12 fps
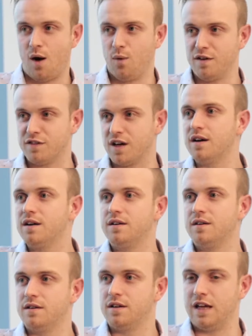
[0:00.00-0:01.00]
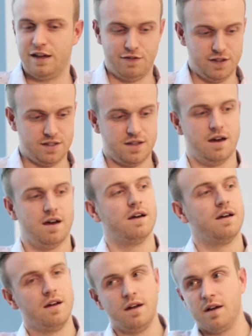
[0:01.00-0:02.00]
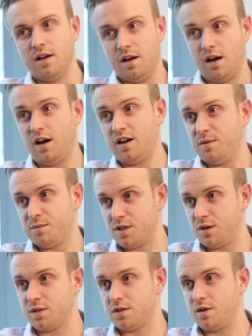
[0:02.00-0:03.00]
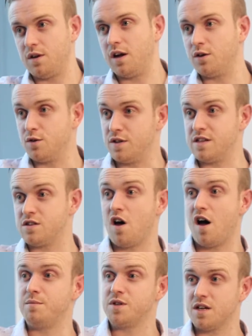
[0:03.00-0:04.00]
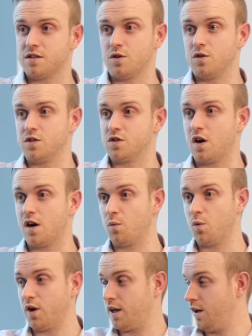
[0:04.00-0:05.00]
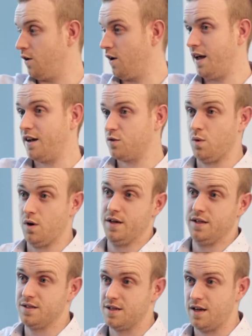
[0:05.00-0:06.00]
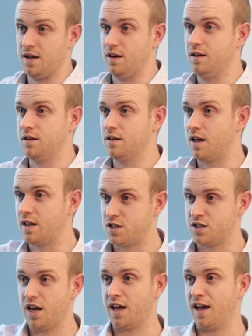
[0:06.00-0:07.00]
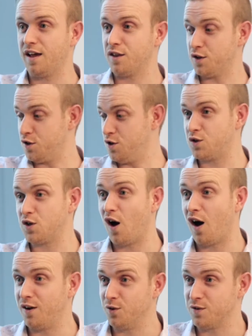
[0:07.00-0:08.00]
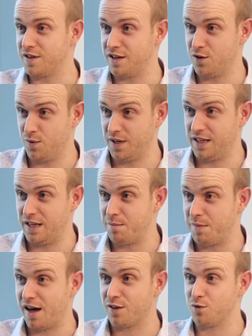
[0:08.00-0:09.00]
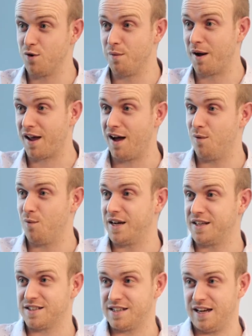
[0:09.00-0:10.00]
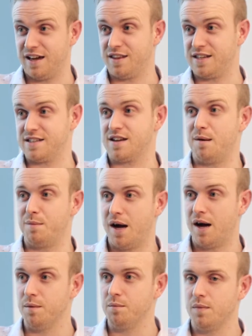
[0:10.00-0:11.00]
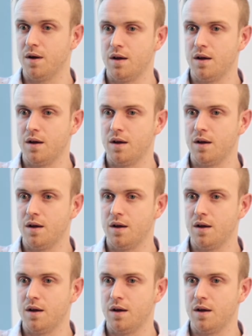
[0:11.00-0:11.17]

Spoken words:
However, if it's hi, I'm so and so and I do this, I'm just on site working on X, Y, and Z. Check out the new tiles they're doing in their bathroom. I can't wait to see how these come up.